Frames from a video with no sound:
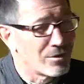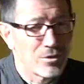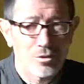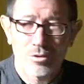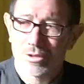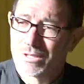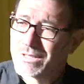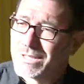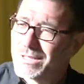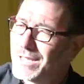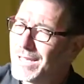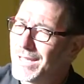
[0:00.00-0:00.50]

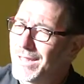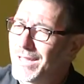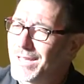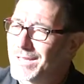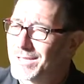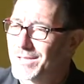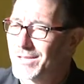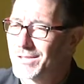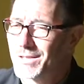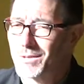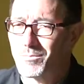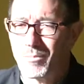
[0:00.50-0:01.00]
look, see,
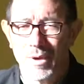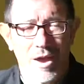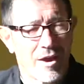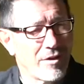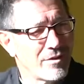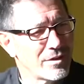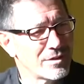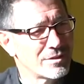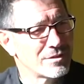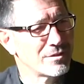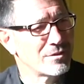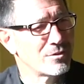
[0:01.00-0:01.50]
there's a
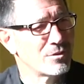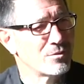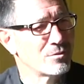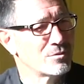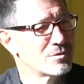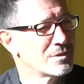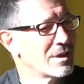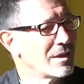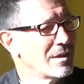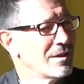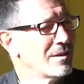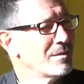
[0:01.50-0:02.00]
Samaritan
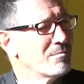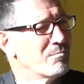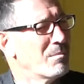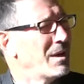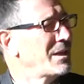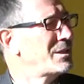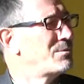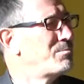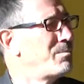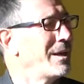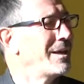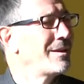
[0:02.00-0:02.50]
who's
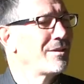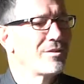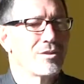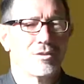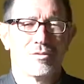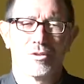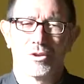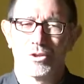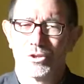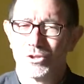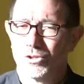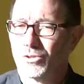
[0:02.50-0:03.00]
much better
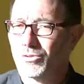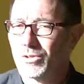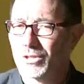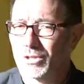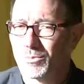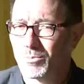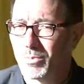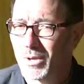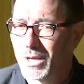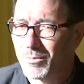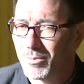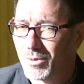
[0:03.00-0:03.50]
than the
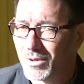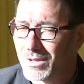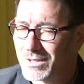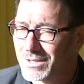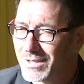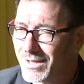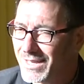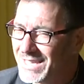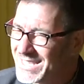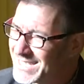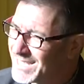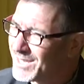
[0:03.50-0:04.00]
Jewish people?
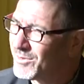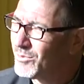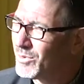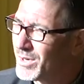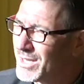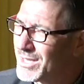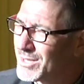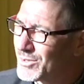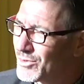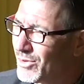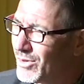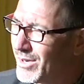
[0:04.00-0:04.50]
Is that what
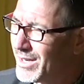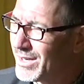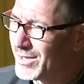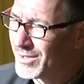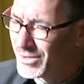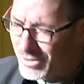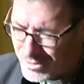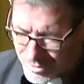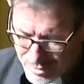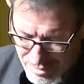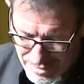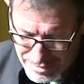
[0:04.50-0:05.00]
he's trying to
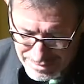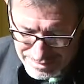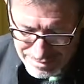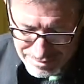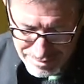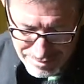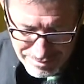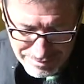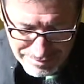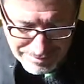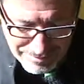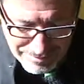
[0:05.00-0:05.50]
do here?